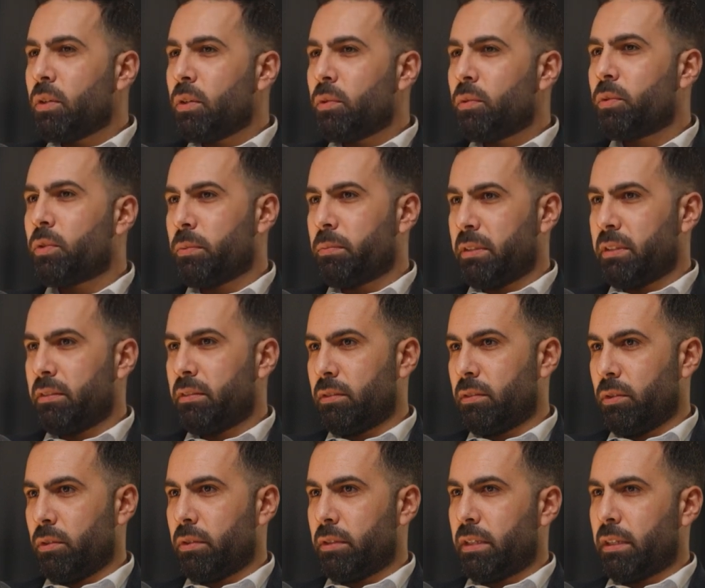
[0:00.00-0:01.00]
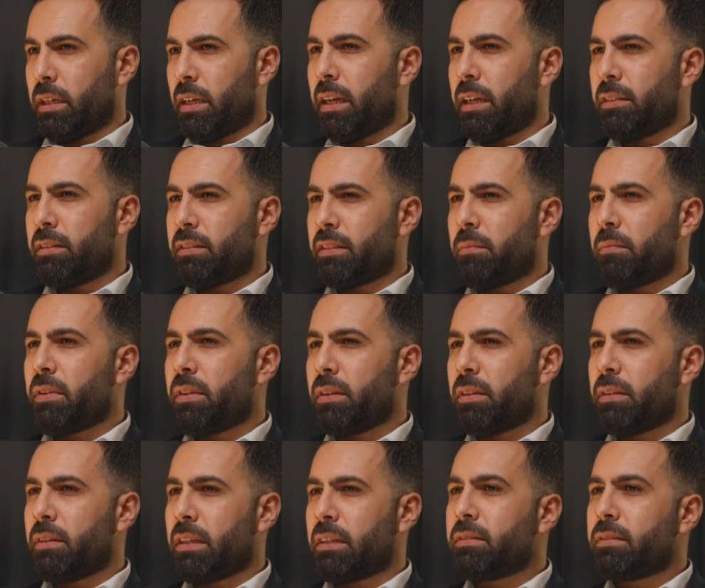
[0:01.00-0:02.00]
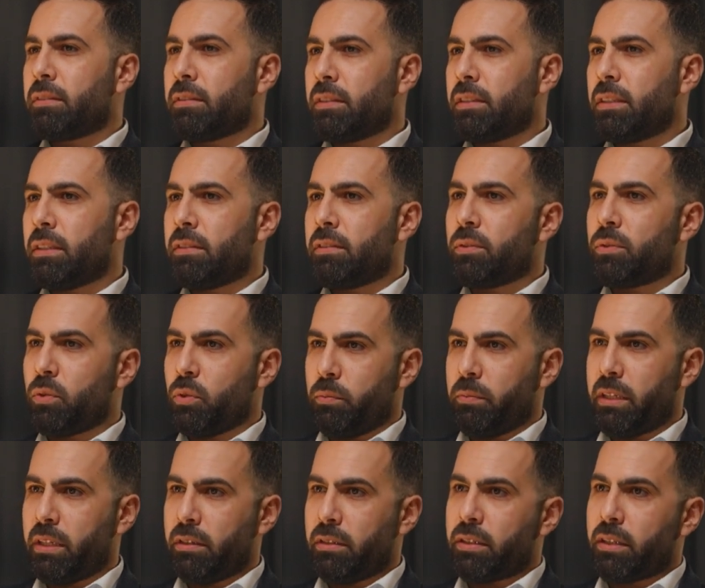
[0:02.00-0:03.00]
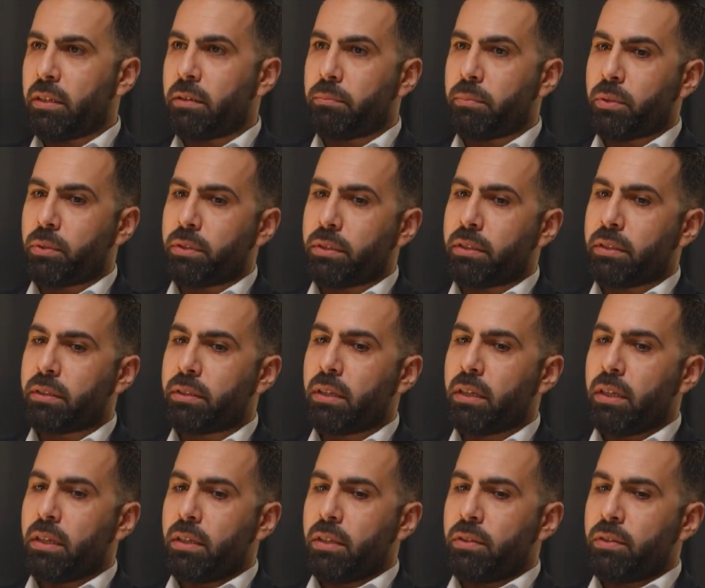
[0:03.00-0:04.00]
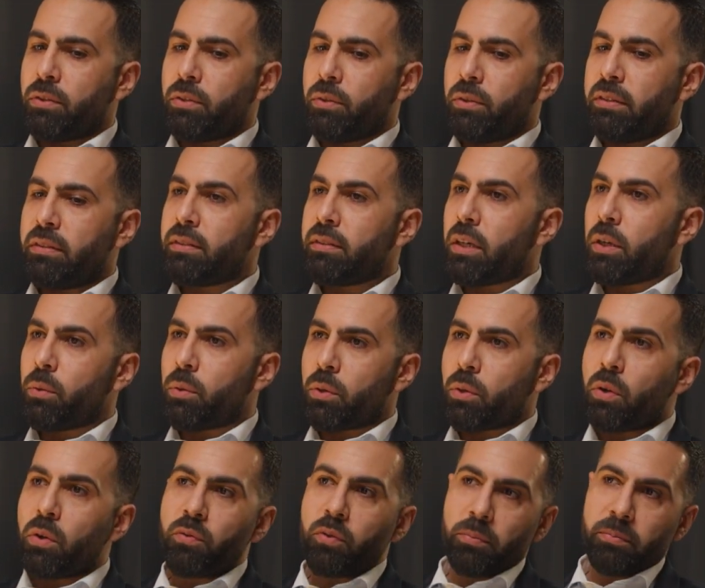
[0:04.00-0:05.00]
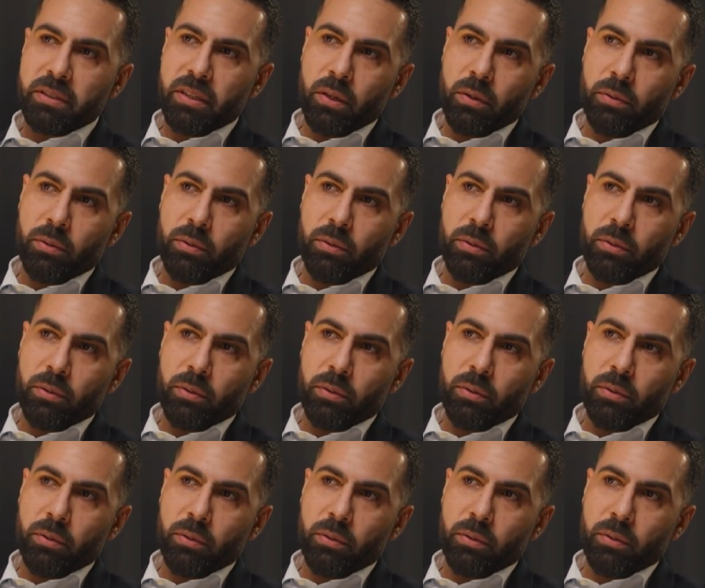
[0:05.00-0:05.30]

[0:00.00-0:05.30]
for business owner and something not easy to manage and boring. So this is our goal from day